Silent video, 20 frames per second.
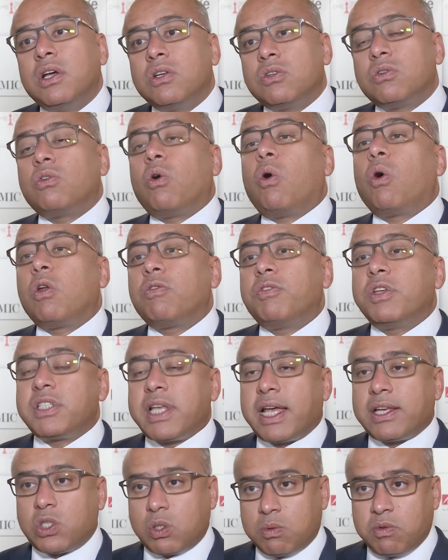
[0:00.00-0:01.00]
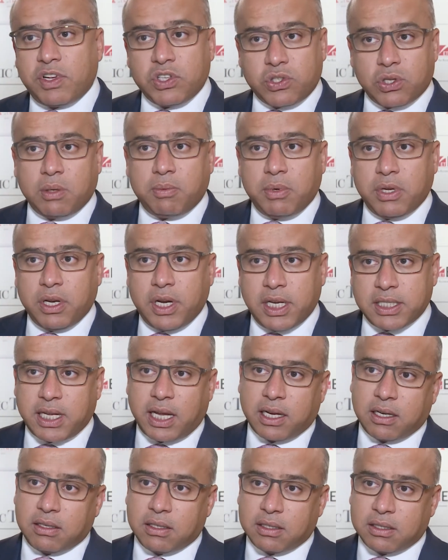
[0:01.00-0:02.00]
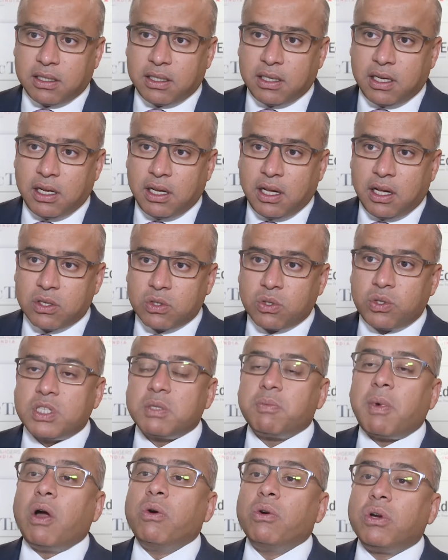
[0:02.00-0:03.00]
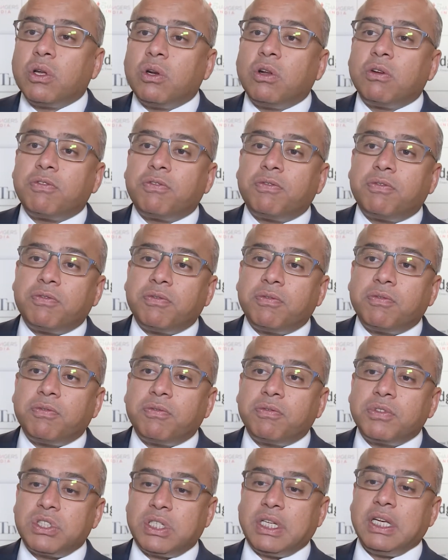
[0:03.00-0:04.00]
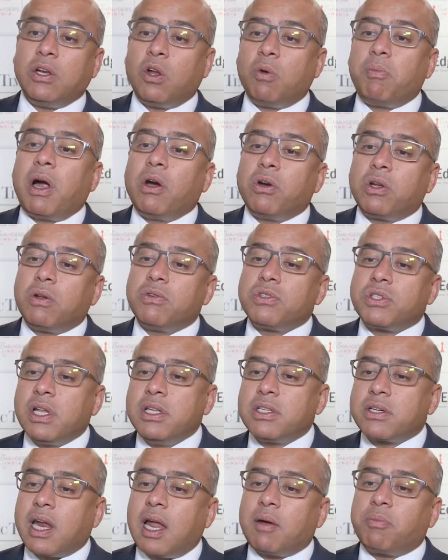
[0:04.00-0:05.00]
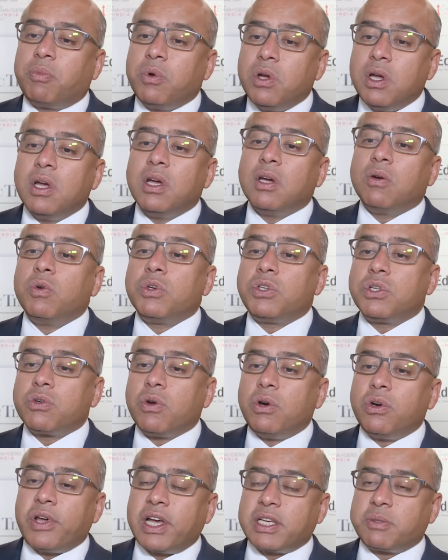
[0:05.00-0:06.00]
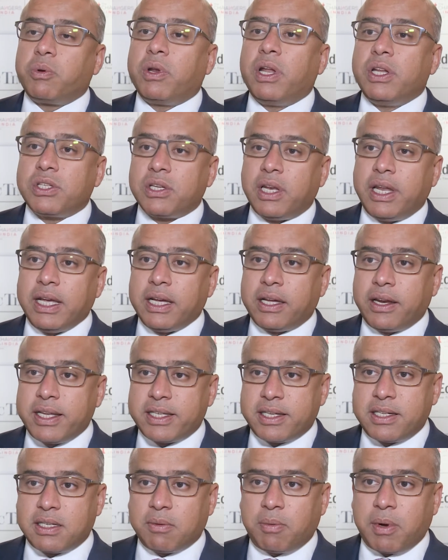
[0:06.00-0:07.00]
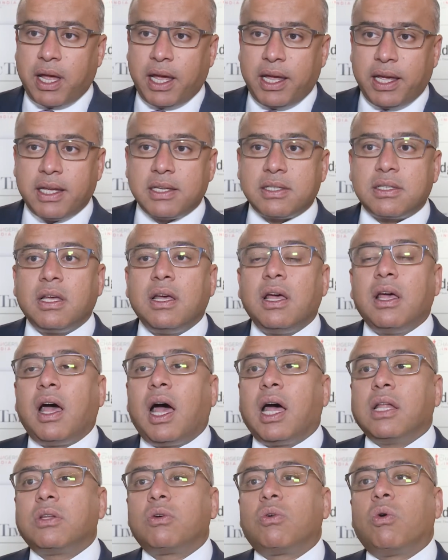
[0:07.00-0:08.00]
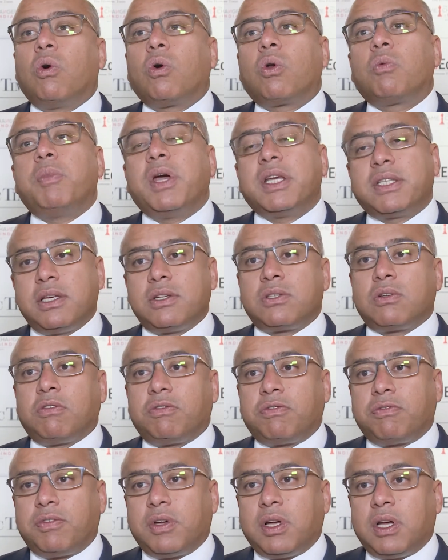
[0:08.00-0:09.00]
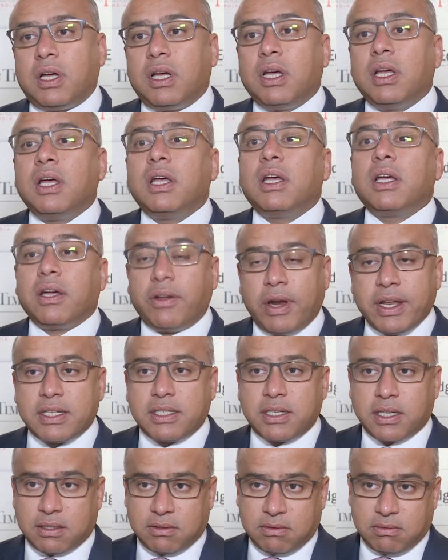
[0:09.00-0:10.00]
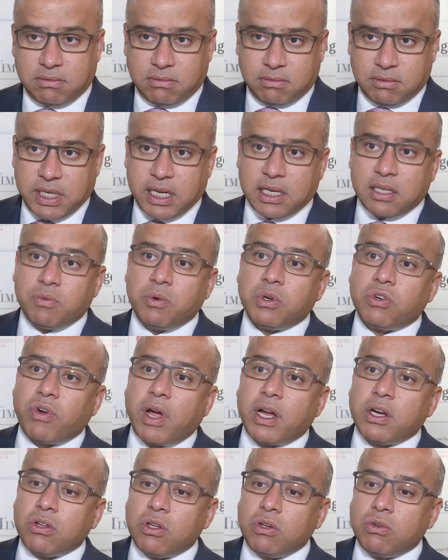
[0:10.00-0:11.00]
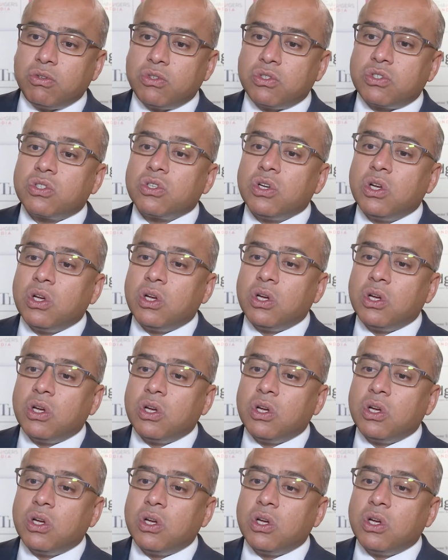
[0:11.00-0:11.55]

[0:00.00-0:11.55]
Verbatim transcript: So all of this has to eventually be recycled. So this mountain of steel or mountain of steel scrap, which is going to exponentially increase in supply, is the core basis of uh, green steel. Then we try to use